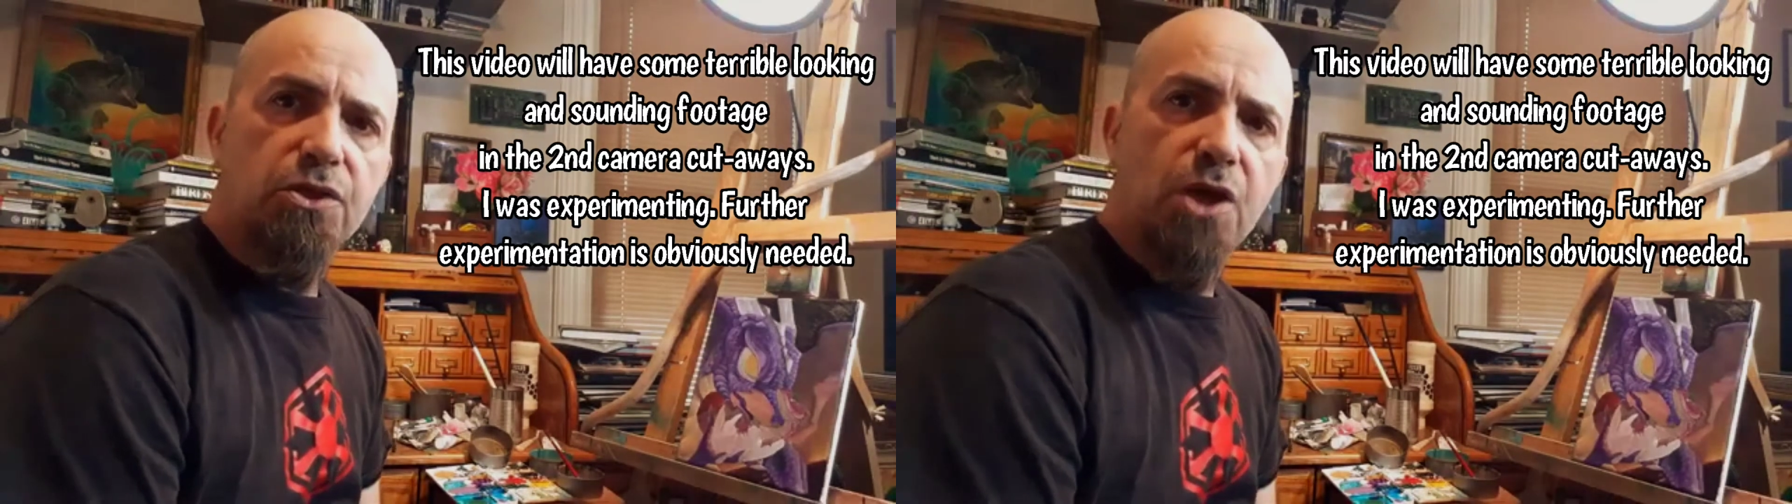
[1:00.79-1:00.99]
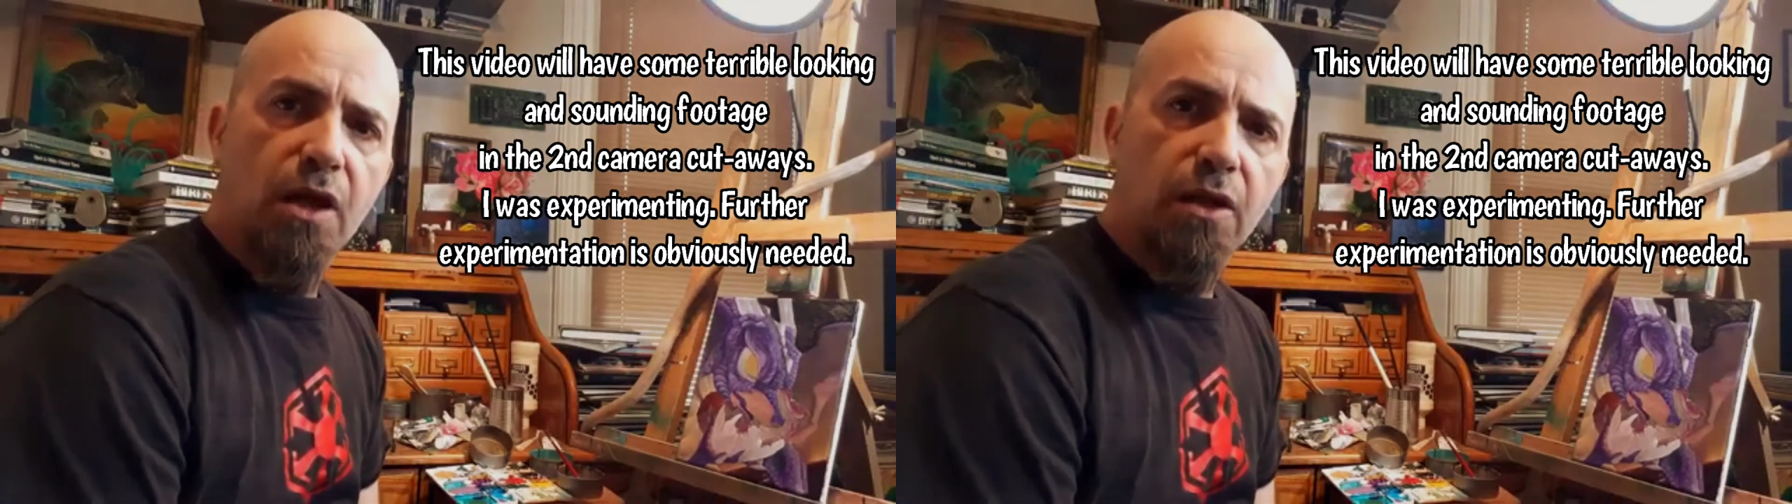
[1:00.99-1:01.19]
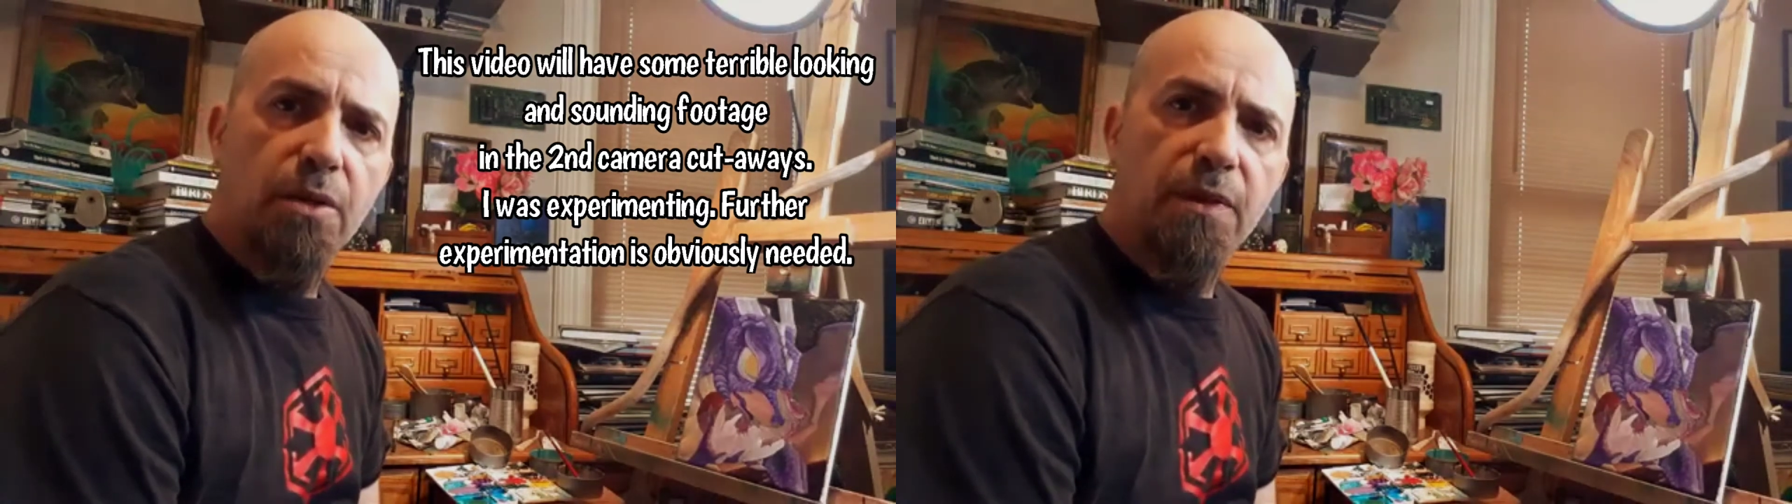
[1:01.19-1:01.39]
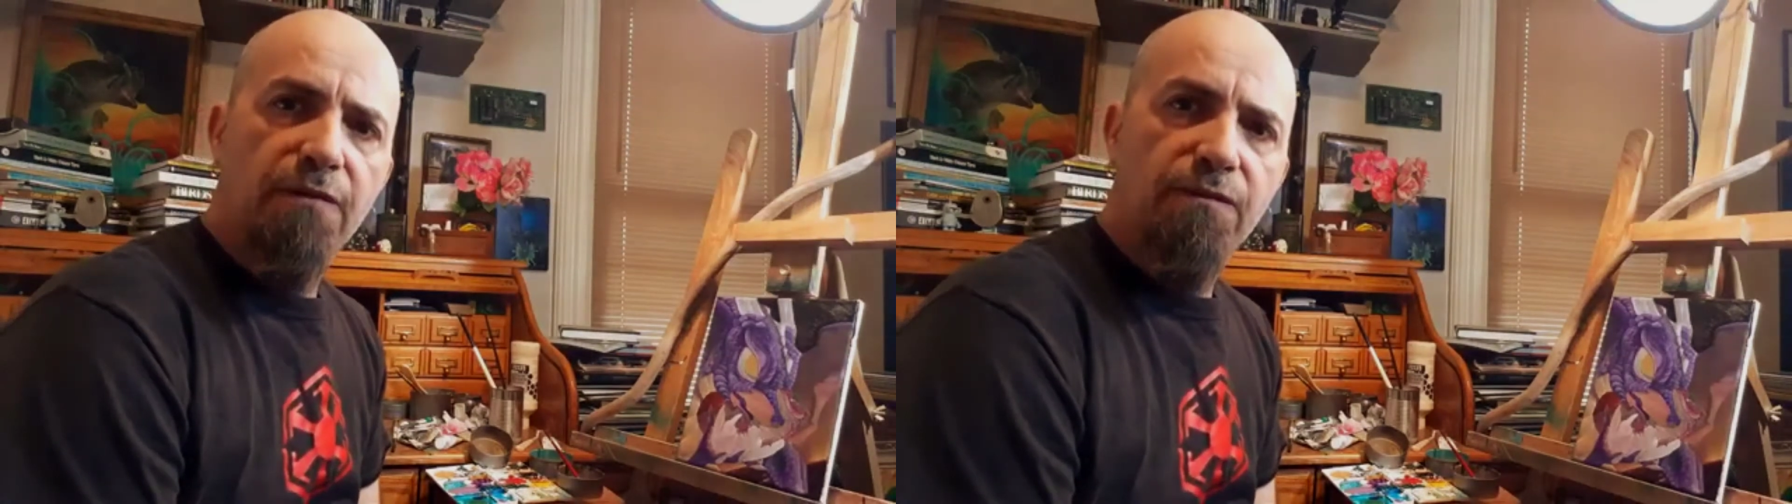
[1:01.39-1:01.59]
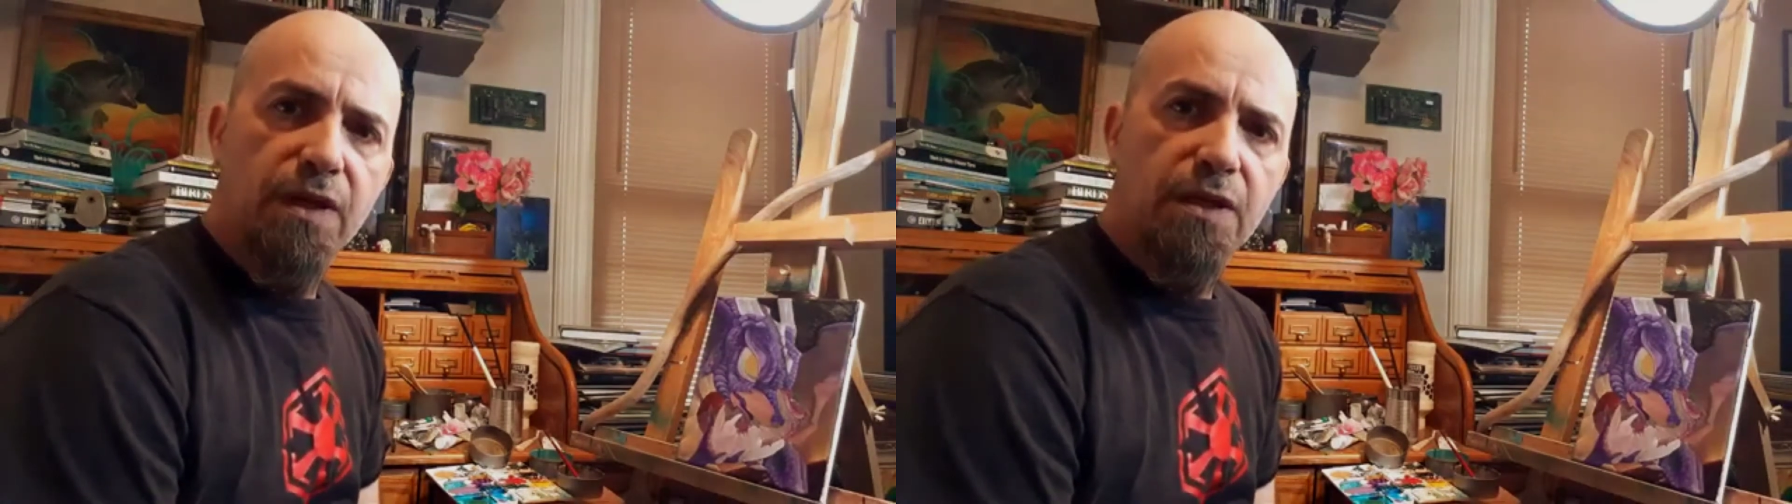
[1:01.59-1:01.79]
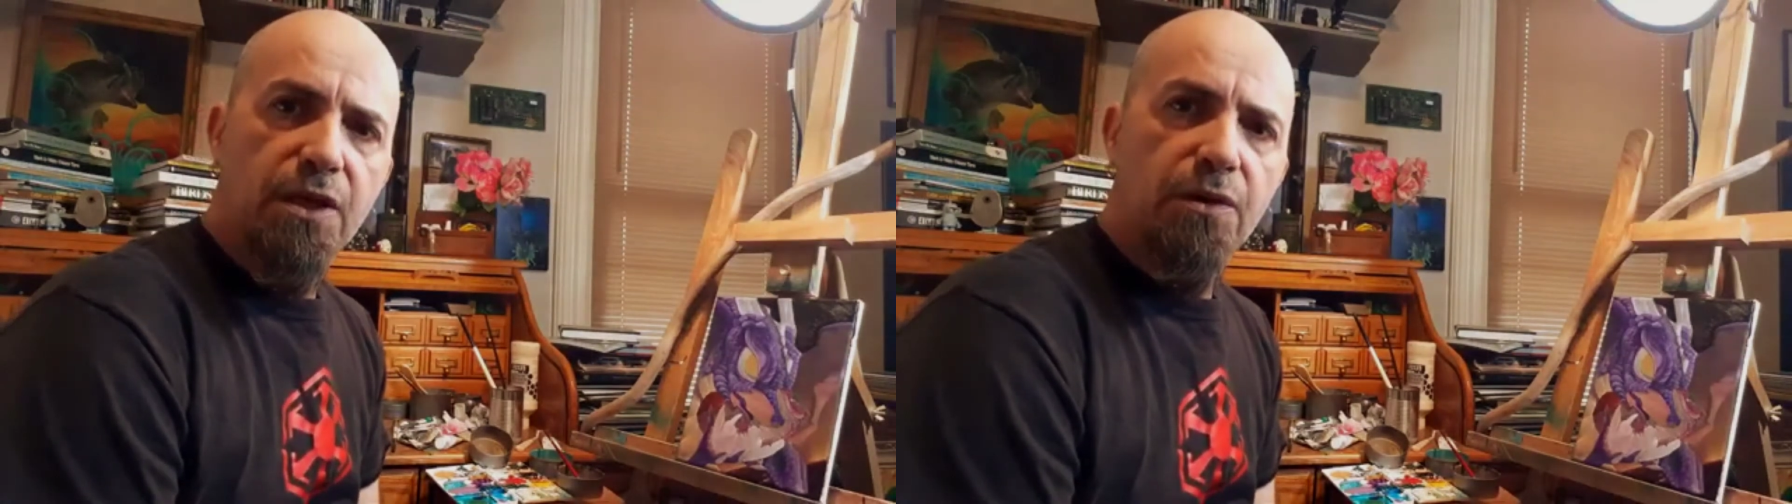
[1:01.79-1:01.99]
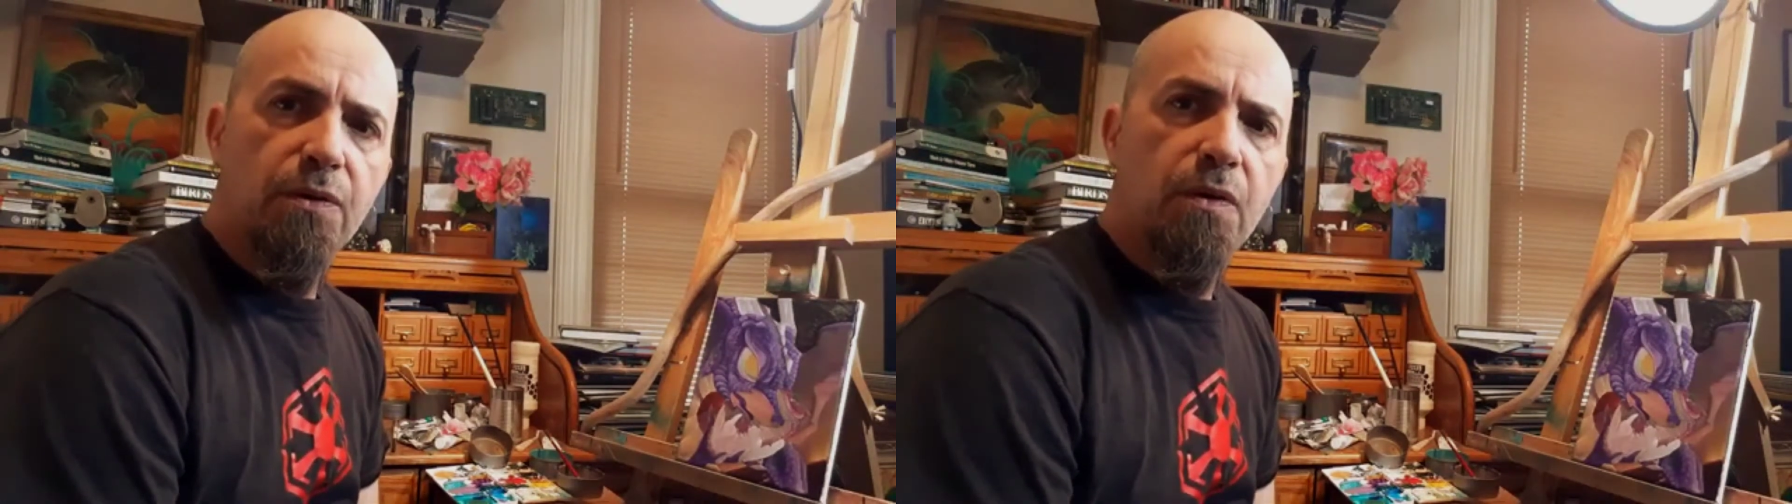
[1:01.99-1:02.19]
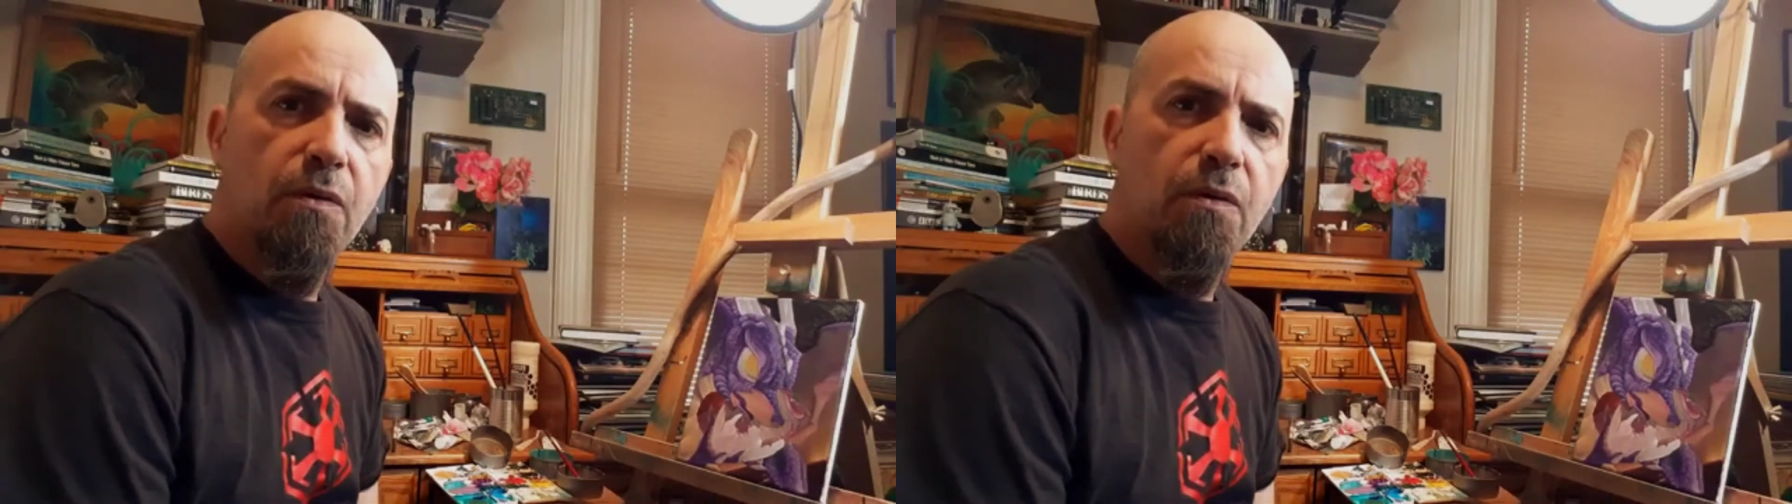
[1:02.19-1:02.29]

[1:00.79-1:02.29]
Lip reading: shot a little bit of video.